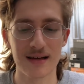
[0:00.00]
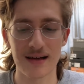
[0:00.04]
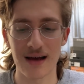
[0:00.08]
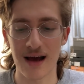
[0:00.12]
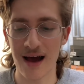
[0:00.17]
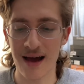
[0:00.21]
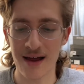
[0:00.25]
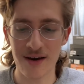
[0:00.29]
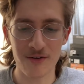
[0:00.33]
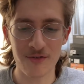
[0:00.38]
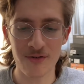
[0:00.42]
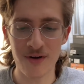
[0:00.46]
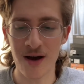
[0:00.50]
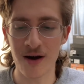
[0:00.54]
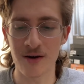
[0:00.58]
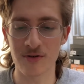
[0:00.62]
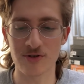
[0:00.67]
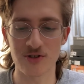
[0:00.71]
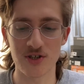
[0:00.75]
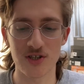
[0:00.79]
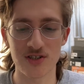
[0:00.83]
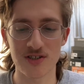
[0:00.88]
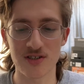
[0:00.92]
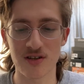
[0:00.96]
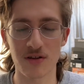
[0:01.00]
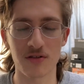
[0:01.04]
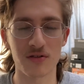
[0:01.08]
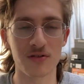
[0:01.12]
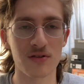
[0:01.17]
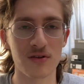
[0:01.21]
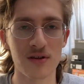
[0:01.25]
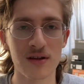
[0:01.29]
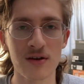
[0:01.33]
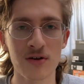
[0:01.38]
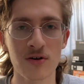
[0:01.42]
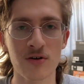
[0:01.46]
I don't know, just a
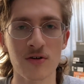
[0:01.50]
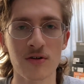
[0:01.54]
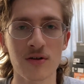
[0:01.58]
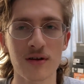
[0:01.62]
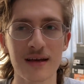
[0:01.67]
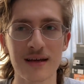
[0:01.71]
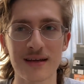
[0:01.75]
little,